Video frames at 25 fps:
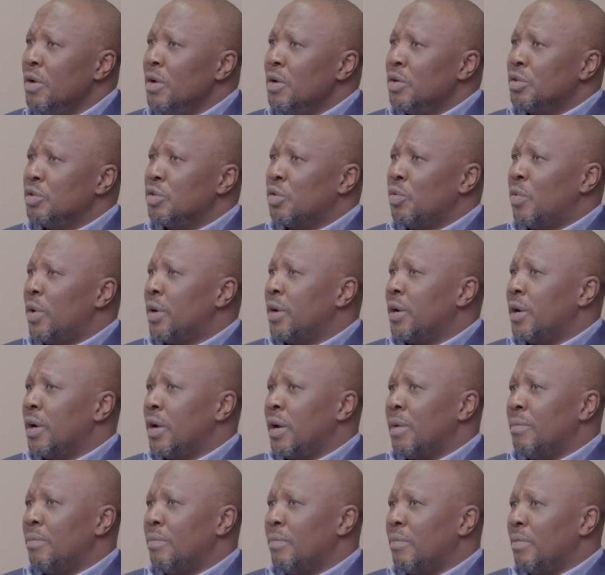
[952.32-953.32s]
So when
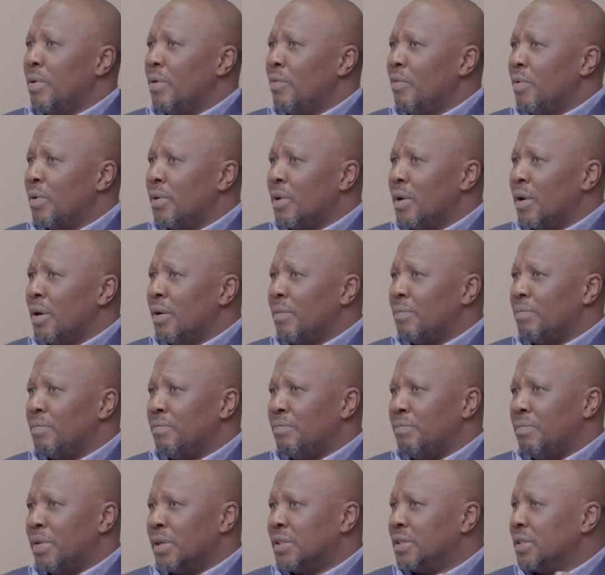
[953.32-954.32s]
um, when uh,
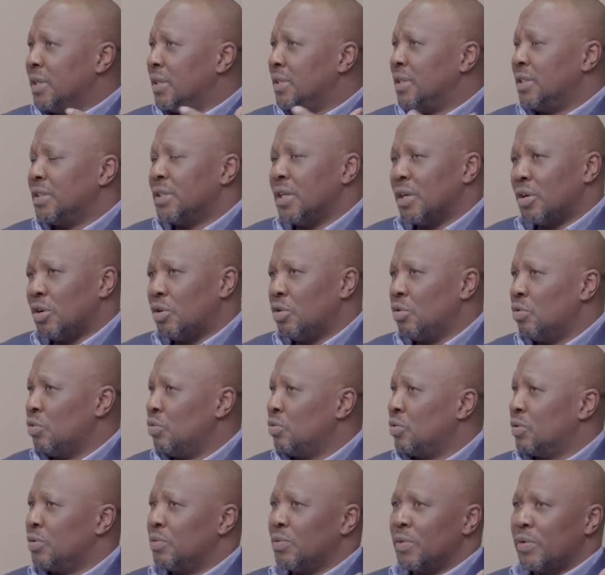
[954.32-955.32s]
businesses are
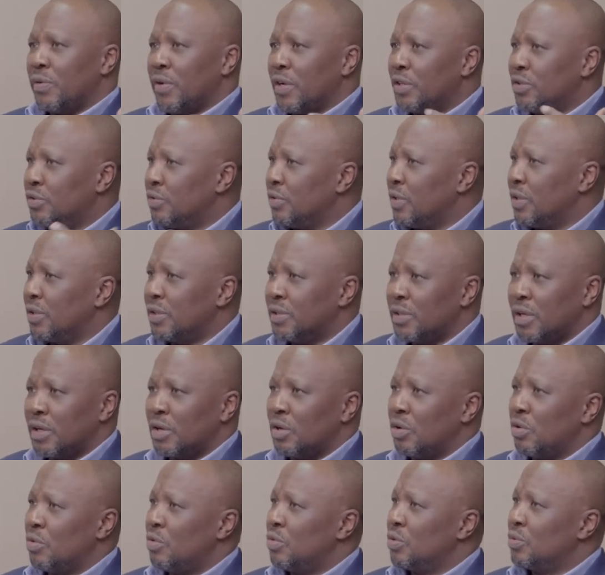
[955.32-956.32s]
closed, when restaurants are
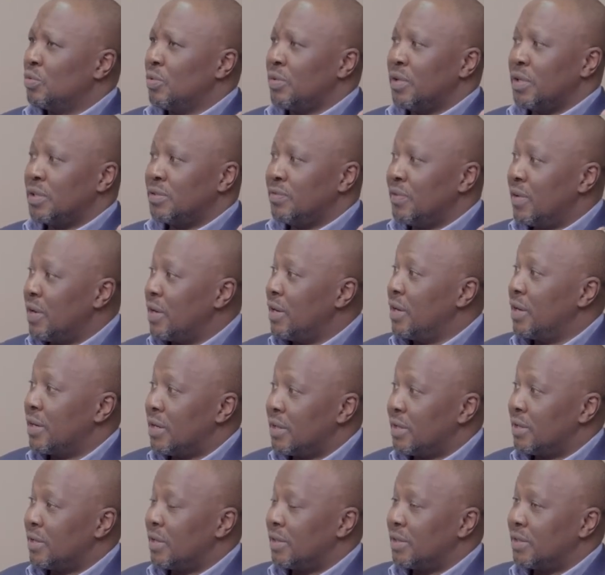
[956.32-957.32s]
closed, when there's very
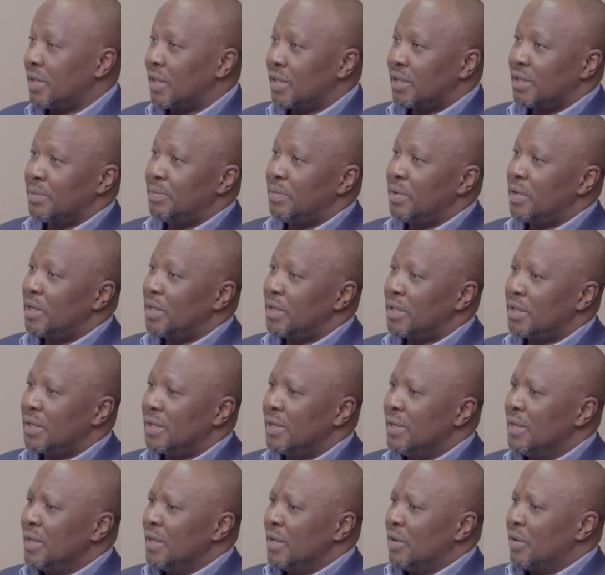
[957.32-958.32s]
little
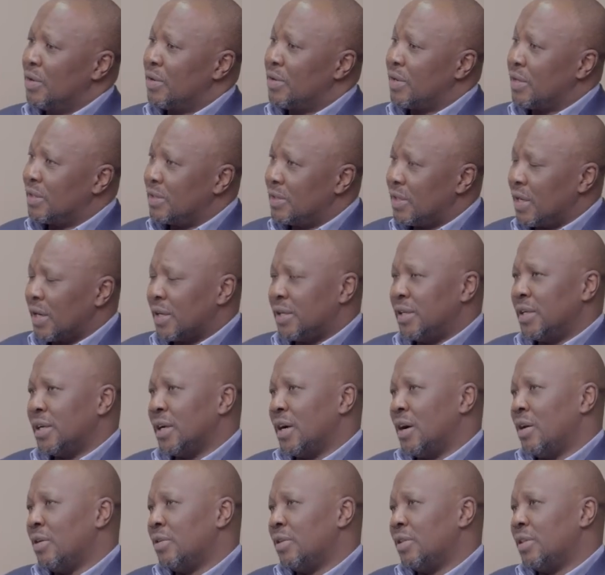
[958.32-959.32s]
transactability or
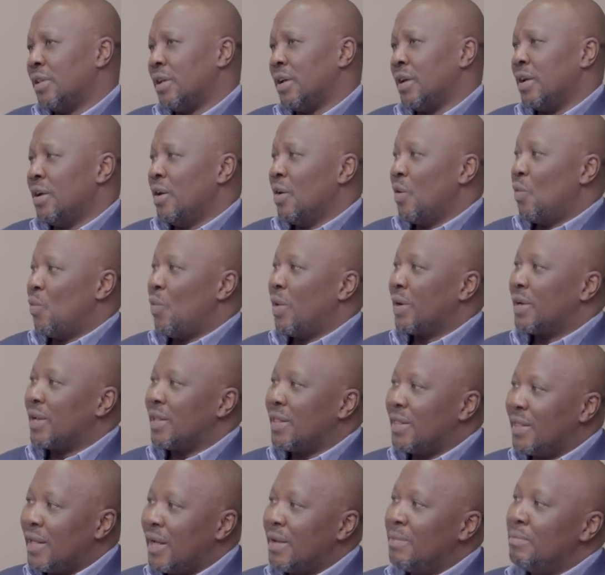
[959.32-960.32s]
transacting out there, what
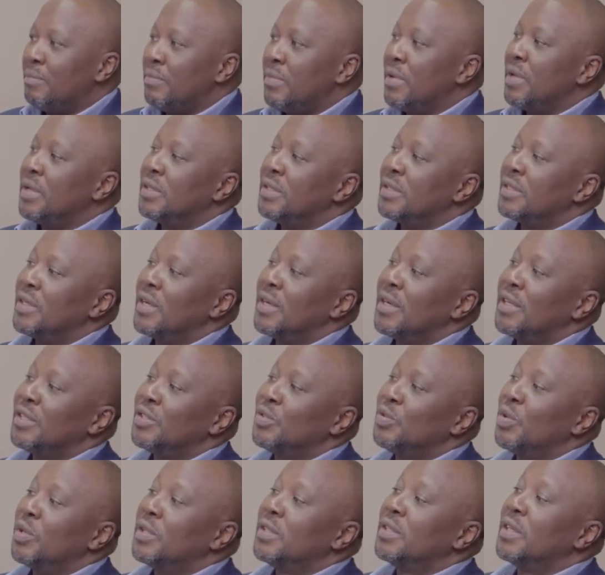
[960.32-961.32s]
it then means is that
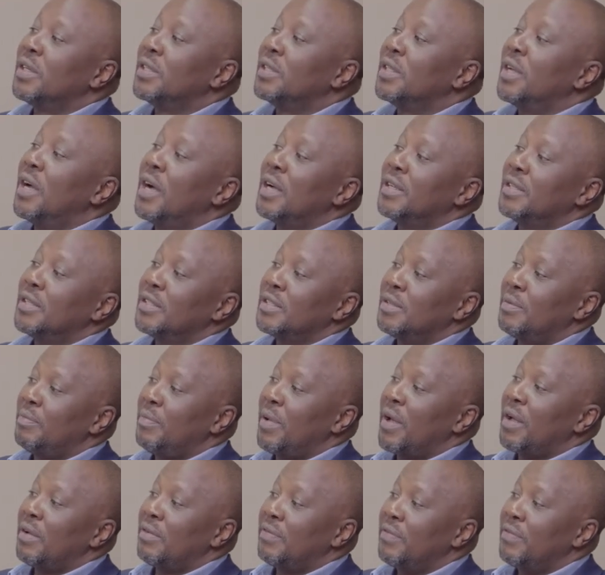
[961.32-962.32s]
it's not just us as a bank